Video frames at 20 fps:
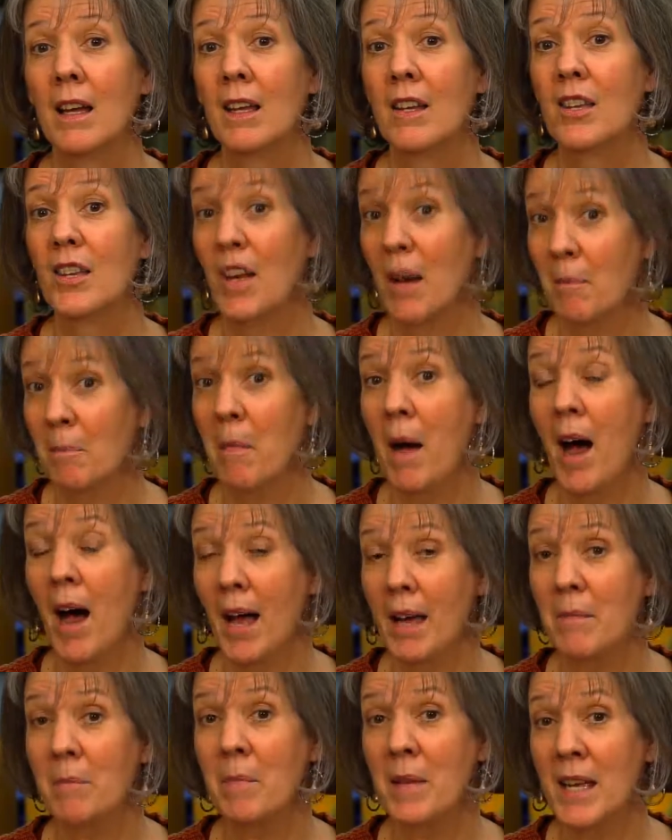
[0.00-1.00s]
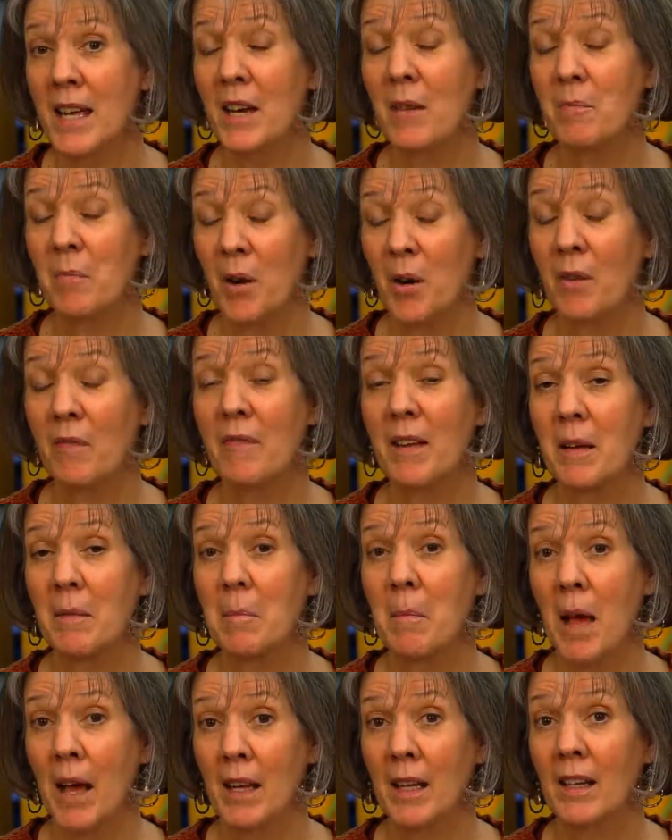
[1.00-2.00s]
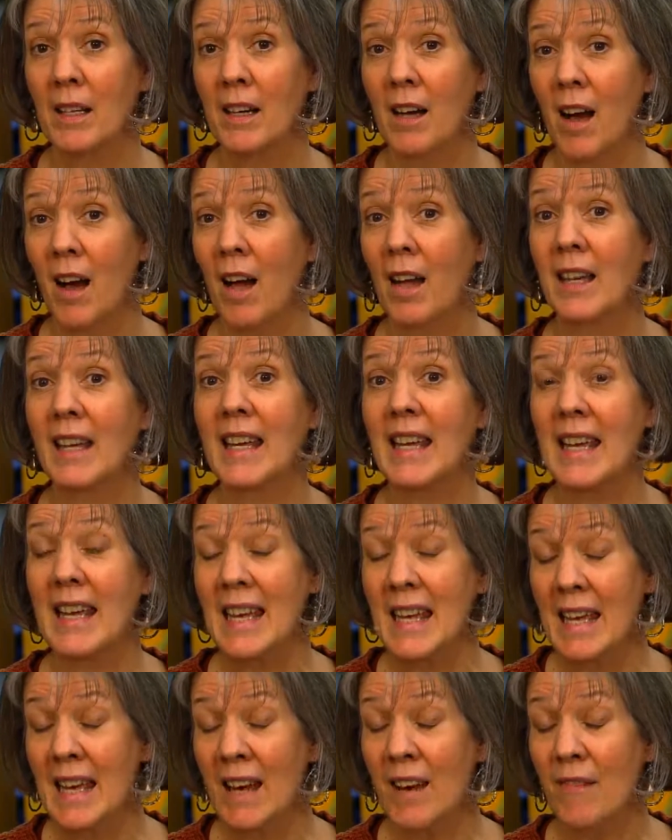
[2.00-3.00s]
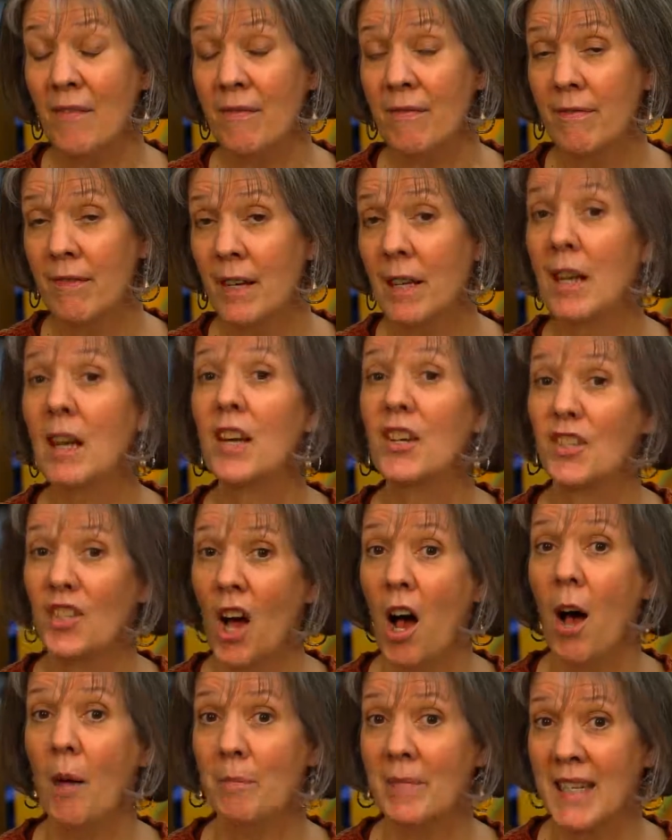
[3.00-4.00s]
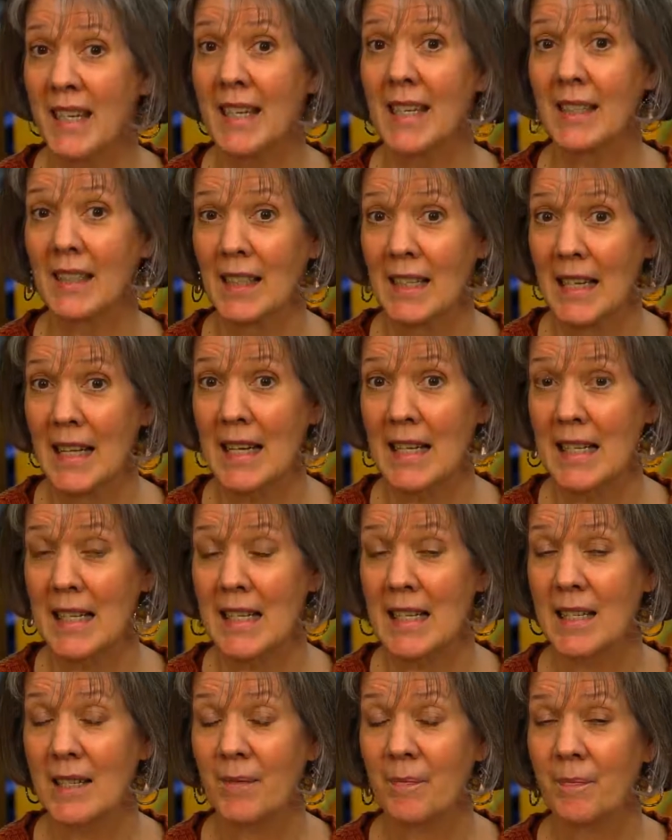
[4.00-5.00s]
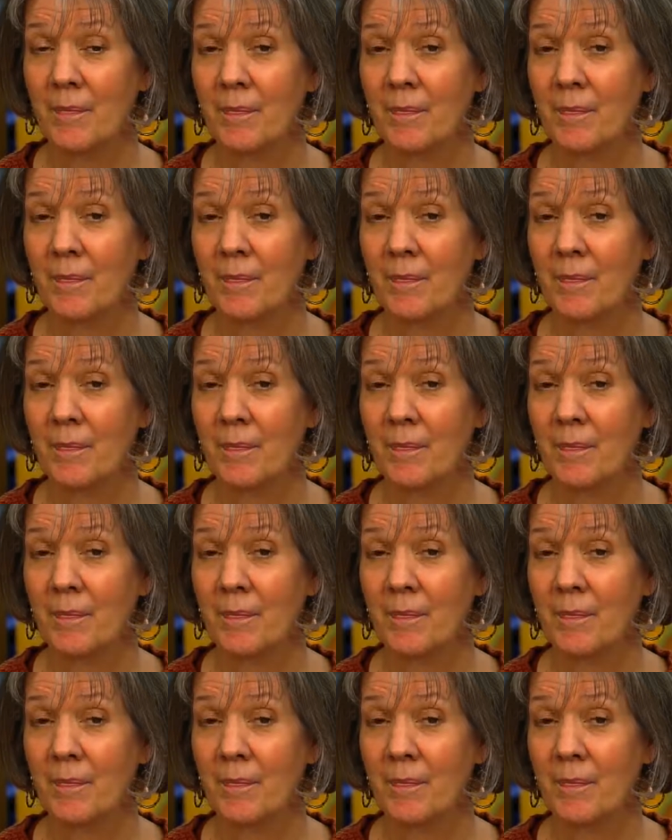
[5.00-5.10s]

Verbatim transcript: you might be a perfect melancholy if top 10 list.